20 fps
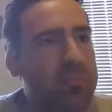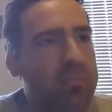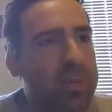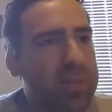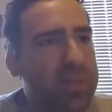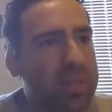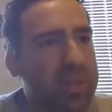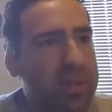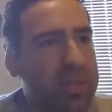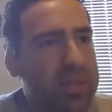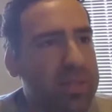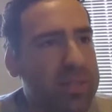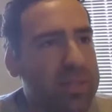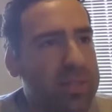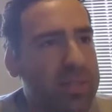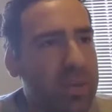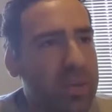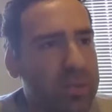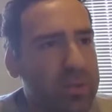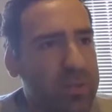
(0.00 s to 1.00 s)
but that it
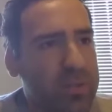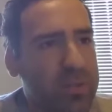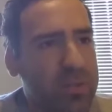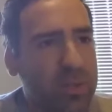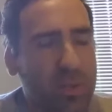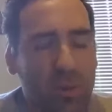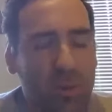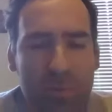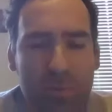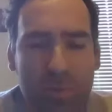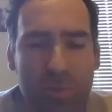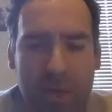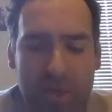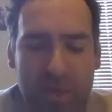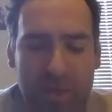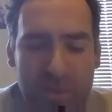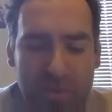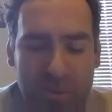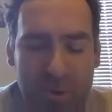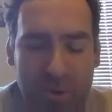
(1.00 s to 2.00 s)
tells us a lot
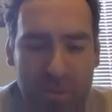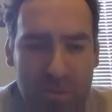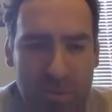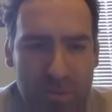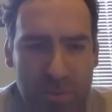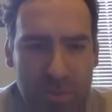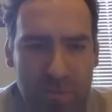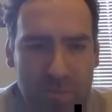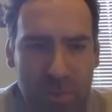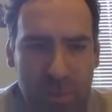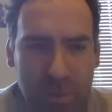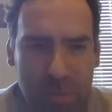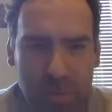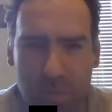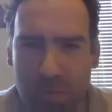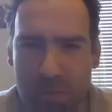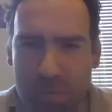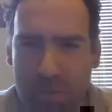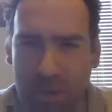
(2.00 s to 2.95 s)
about the problems of post-war